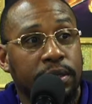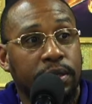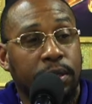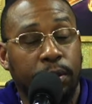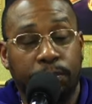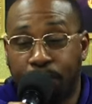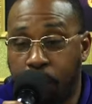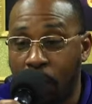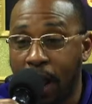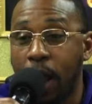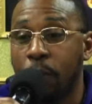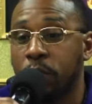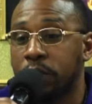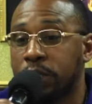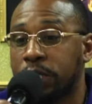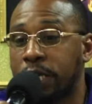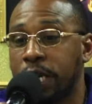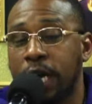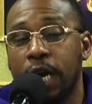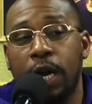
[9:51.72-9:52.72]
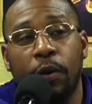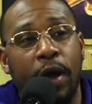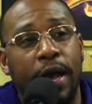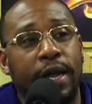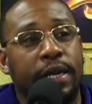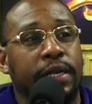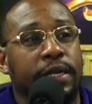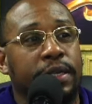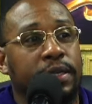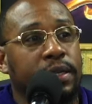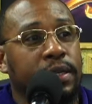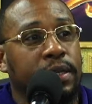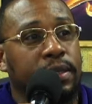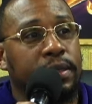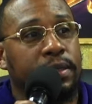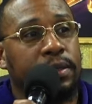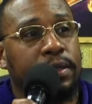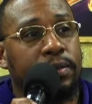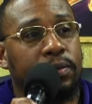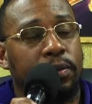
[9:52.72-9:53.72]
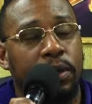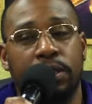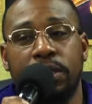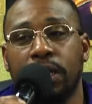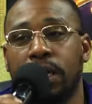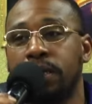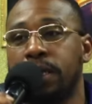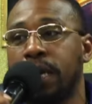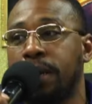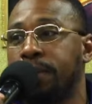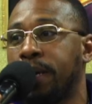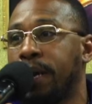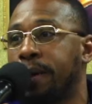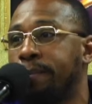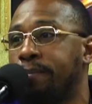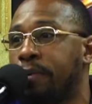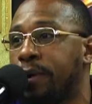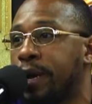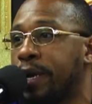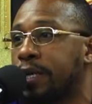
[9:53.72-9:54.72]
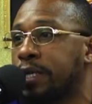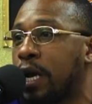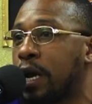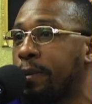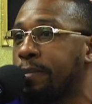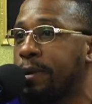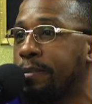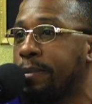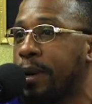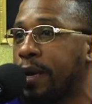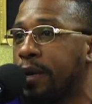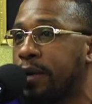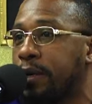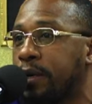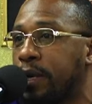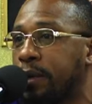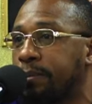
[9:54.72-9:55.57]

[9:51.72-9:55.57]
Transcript: The bread was good, wasn't it? What's that name of that bread y'all be making?